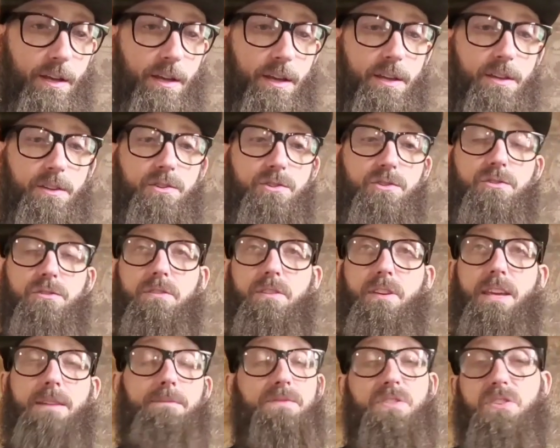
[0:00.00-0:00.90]

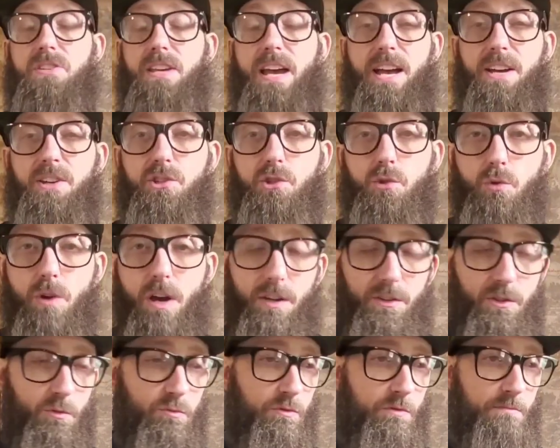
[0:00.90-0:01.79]
is emphasized
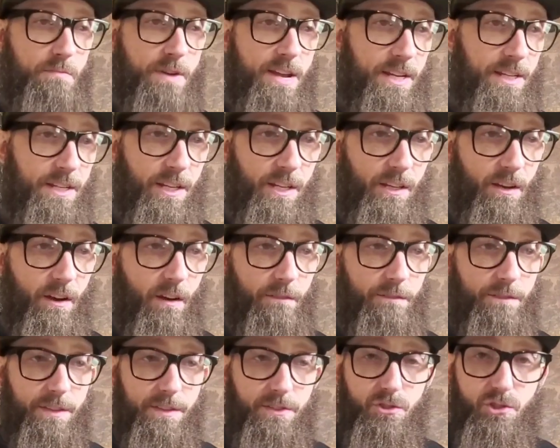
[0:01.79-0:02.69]
throughout the remaining
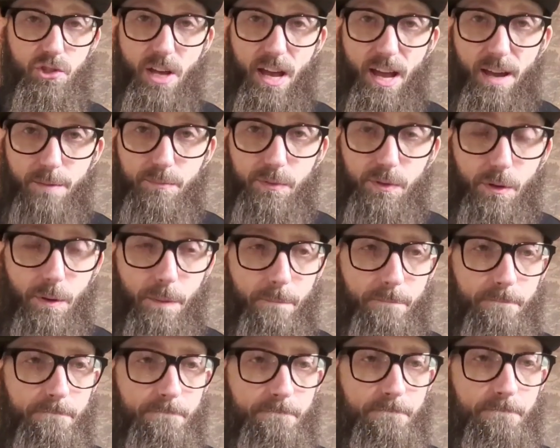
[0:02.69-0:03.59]
of this
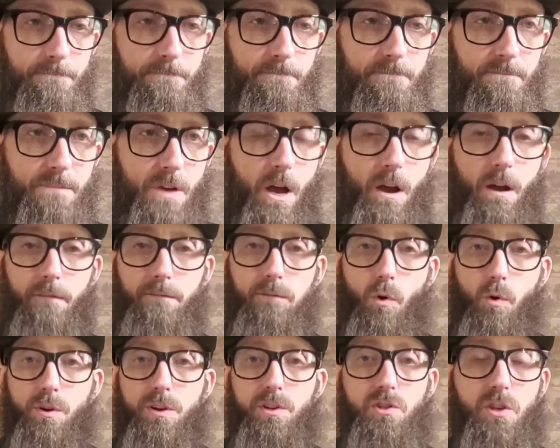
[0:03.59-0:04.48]
chapter.
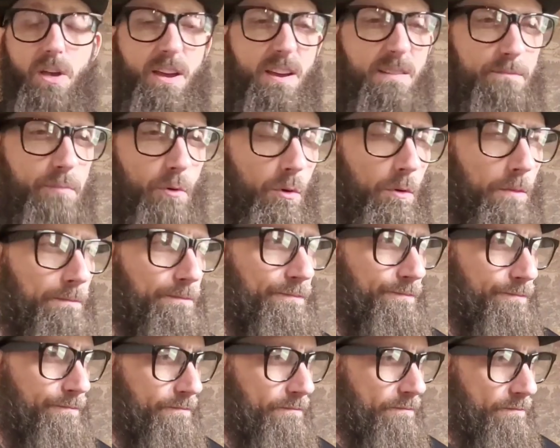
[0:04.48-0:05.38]
For example,
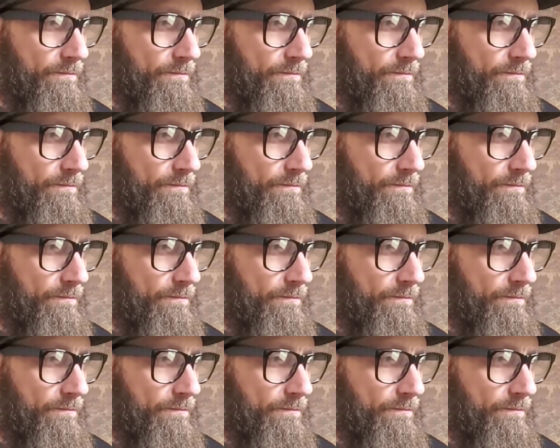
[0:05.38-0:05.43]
